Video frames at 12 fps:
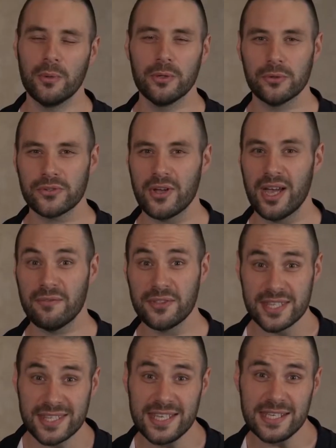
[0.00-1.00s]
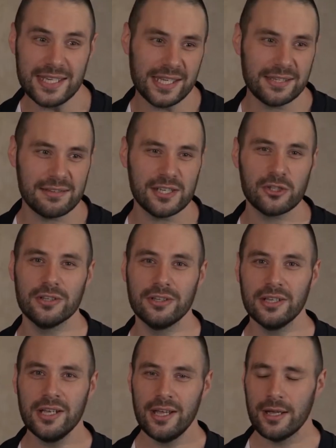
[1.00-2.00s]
we also have the Sydney edition,